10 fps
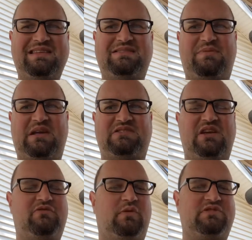piece
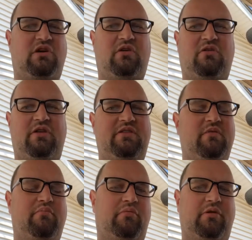is what's called the
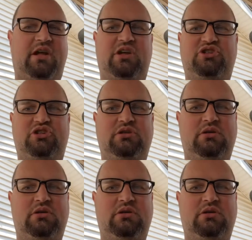bridge.